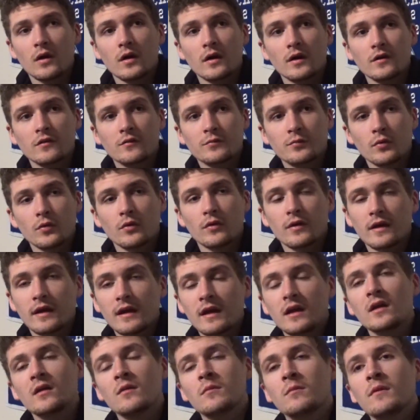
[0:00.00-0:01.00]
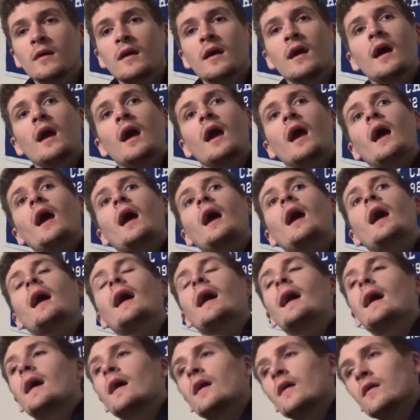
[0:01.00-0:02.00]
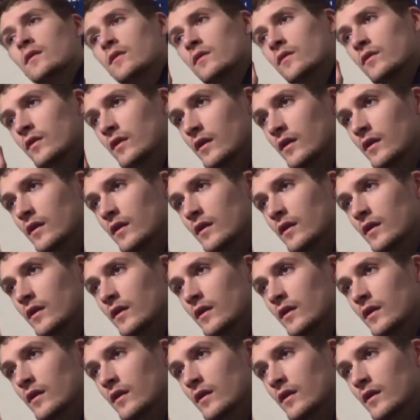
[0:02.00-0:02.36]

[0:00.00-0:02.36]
explore him and